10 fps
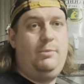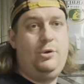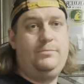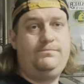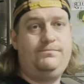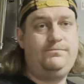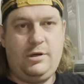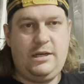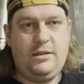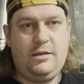Boom,
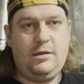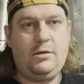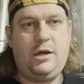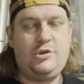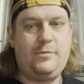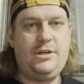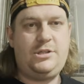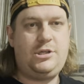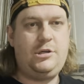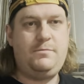put it in the hydrometer
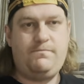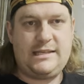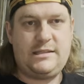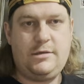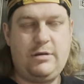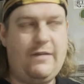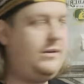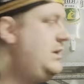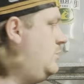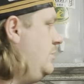tube, test the
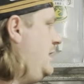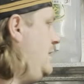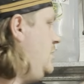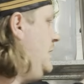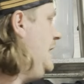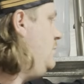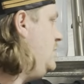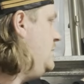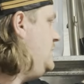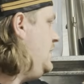gravity and all that, and
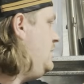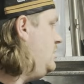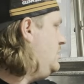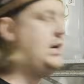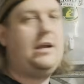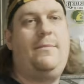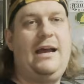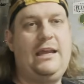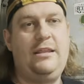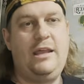when I'm done, chuck it
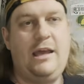back in